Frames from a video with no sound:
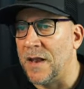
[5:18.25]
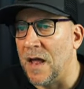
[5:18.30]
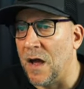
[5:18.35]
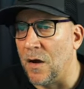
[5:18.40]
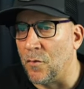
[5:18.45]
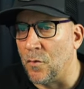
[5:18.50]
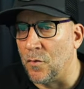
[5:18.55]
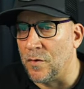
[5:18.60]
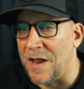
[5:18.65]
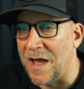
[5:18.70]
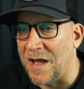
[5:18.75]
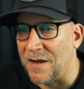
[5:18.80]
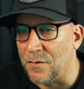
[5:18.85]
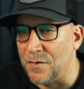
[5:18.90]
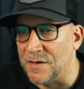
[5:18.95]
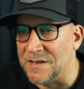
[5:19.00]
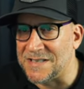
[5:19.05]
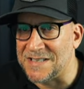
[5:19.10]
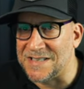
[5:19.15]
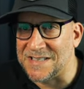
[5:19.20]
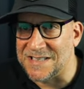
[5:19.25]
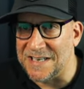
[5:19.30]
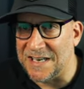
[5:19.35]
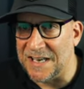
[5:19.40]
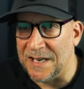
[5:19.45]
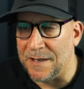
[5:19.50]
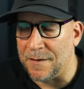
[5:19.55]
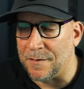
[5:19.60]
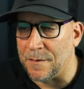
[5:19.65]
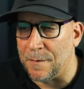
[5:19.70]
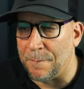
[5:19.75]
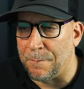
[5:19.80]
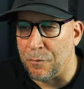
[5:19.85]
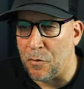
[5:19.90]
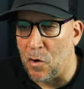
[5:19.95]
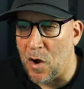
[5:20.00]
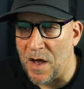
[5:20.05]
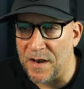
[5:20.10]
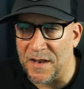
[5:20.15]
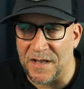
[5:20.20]
Now, we're not going to see the
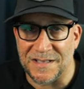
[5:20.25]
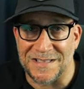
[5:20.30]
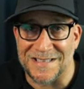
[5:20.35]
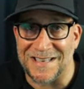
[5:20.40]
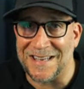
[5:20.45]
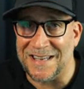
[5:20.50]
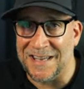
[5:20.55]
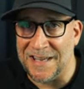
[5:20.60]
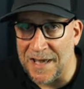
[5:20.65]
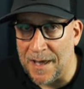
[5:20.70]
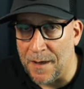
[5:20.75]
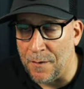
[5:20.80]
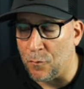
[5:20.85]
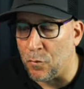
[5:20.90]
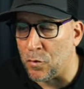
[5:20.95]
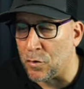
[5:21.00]
product yet.